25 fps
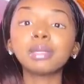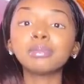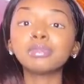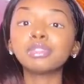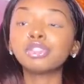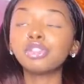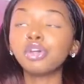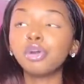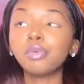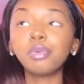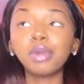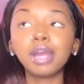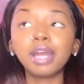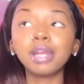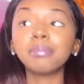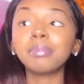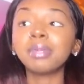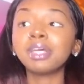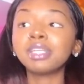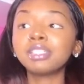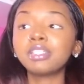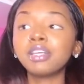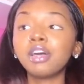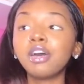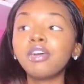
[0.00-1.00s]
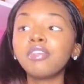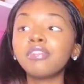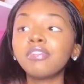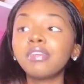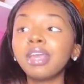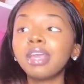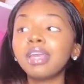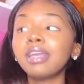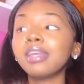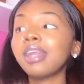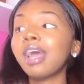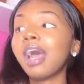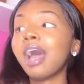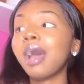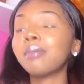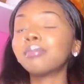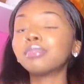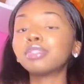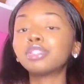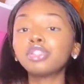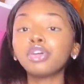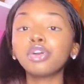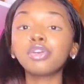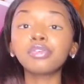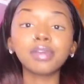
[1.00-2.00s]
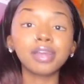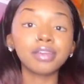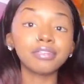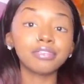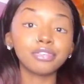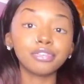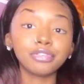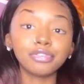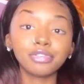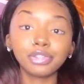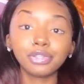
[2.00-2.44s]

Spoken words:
I'm so proud of myself, and I'm so grateful